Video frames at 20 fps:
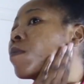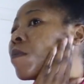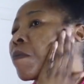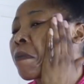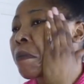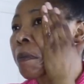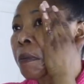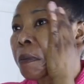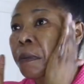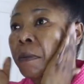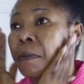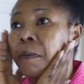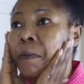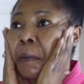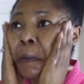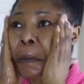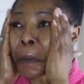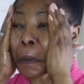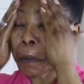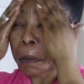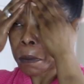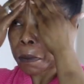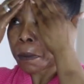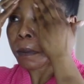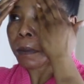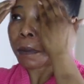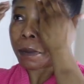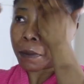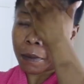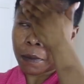
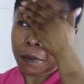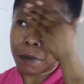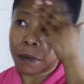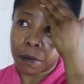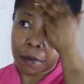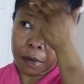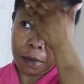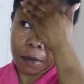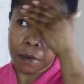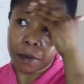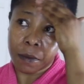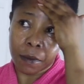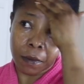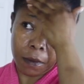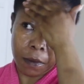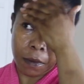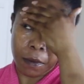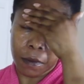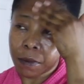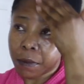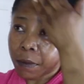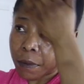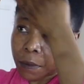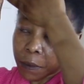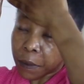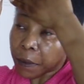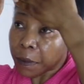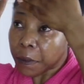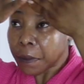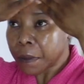
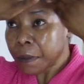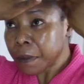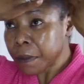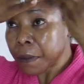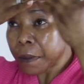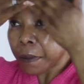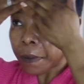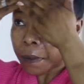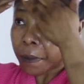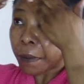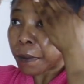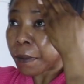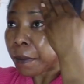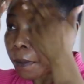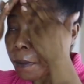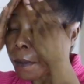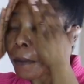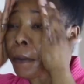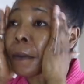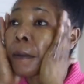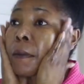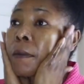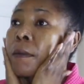Nothing is said.